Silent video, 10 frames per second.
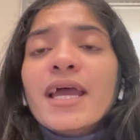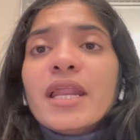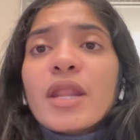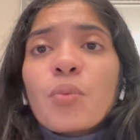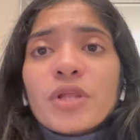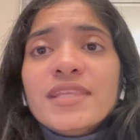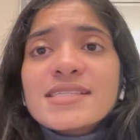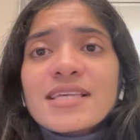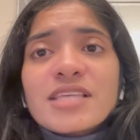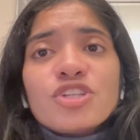Now, what
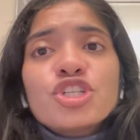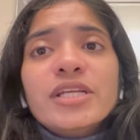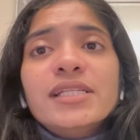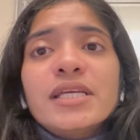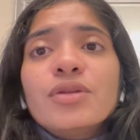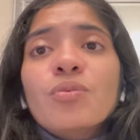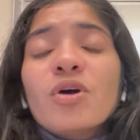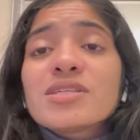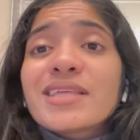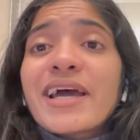this essentially did
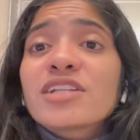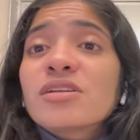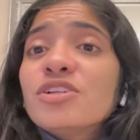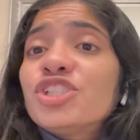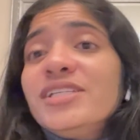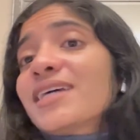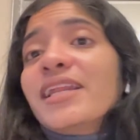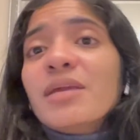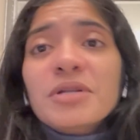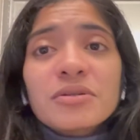was that she's
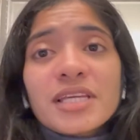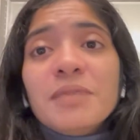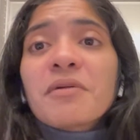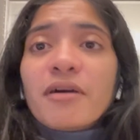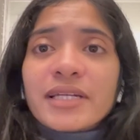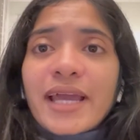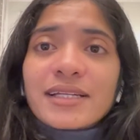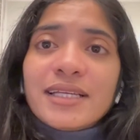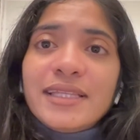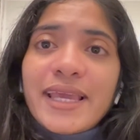unable to keep
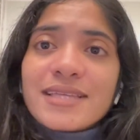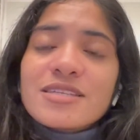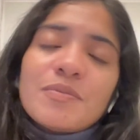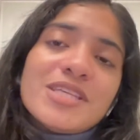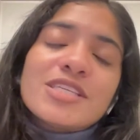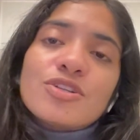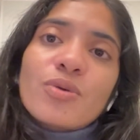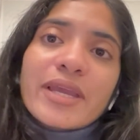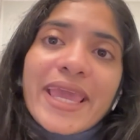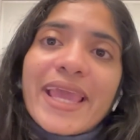contacting the HCPC
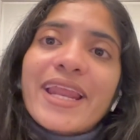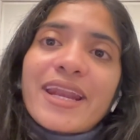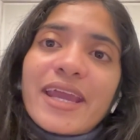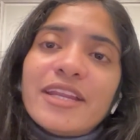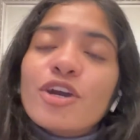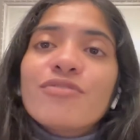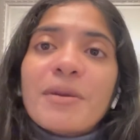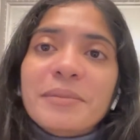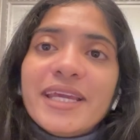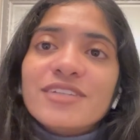to gain an idea of
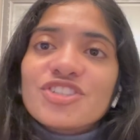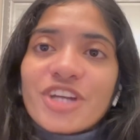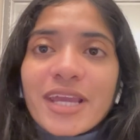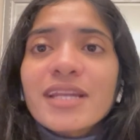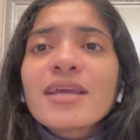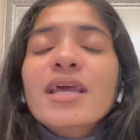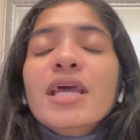updates, right?